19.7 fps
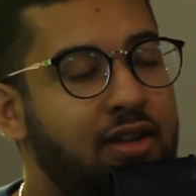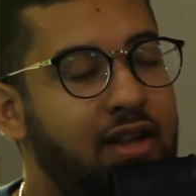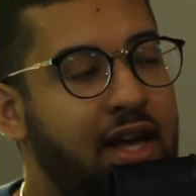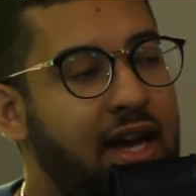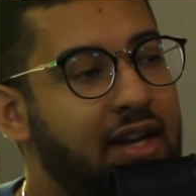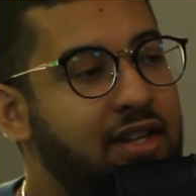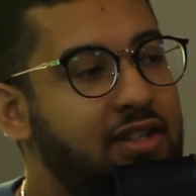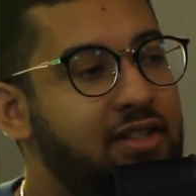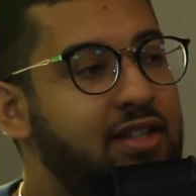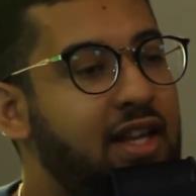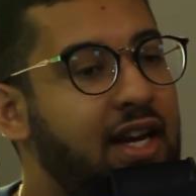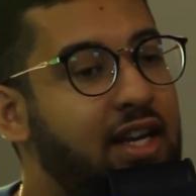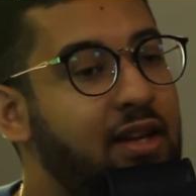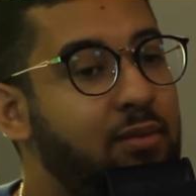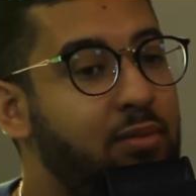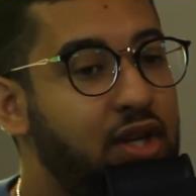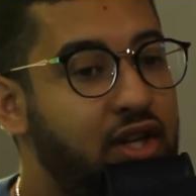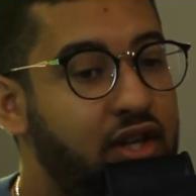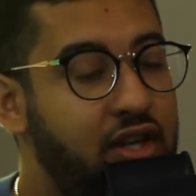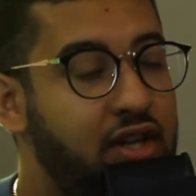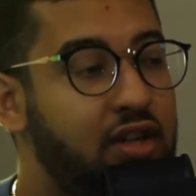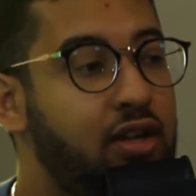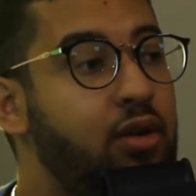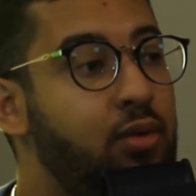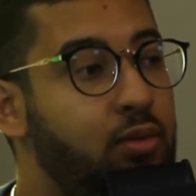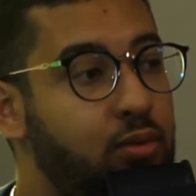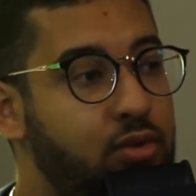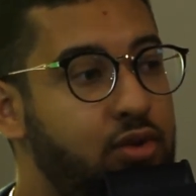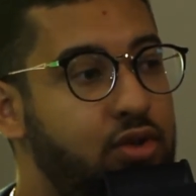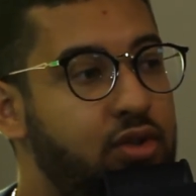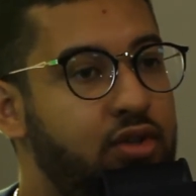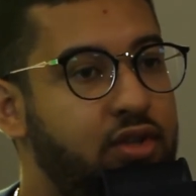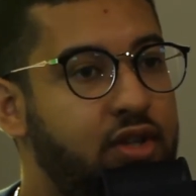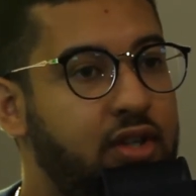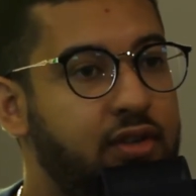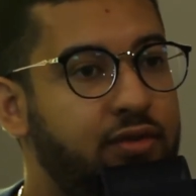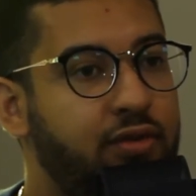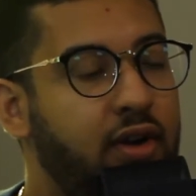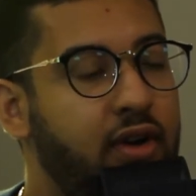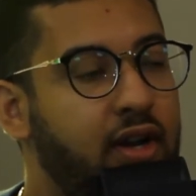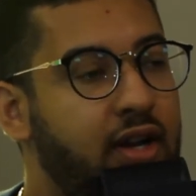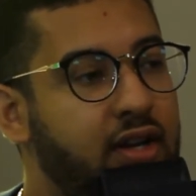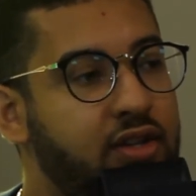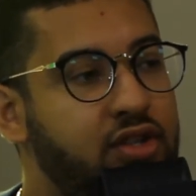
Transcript: that can be huge just for